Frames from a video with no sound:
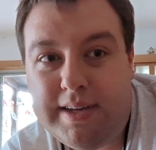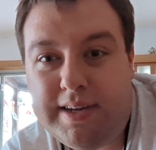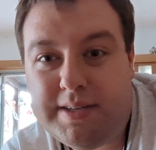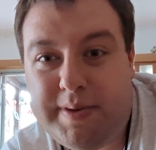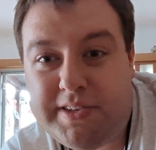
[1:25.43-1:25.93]

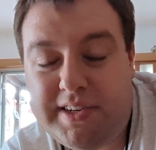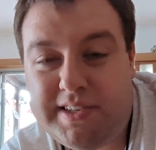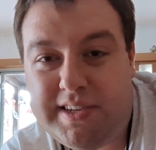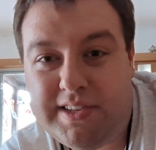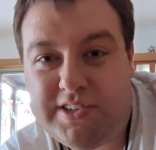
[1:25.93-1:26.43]
especially
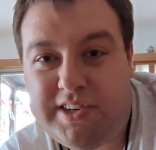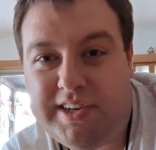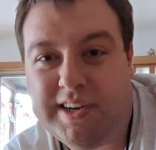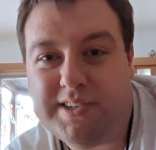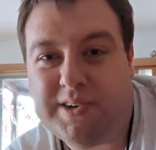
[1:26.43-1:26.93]
since she
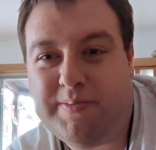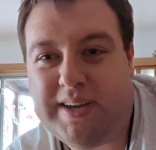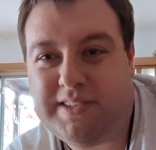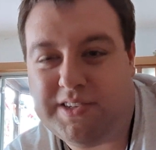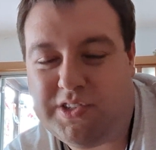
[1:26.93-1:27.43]
does her
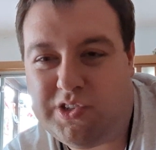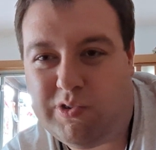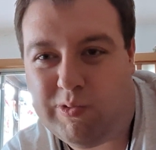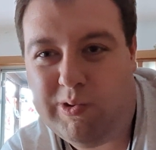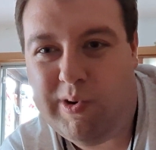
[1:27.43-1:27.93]
best to
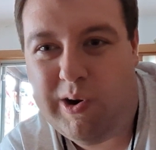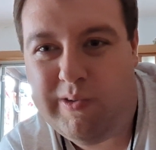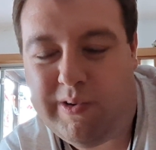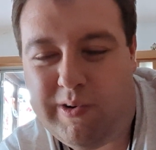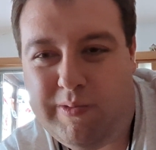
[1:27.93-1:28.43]
screw
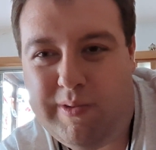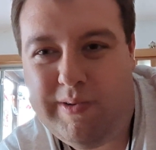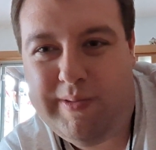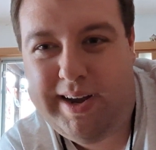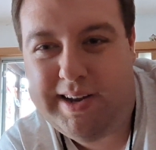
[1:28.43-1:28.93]
over
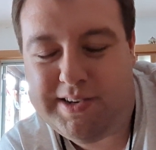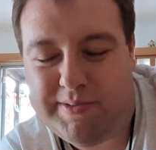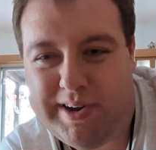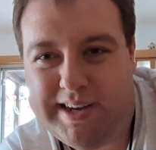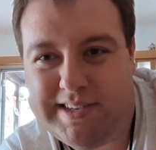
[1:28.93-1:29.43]
Wayne
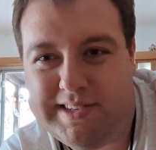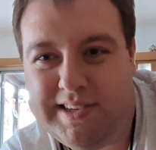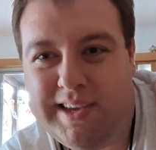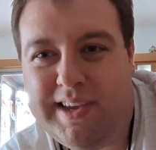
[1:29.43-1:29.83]
Enterprises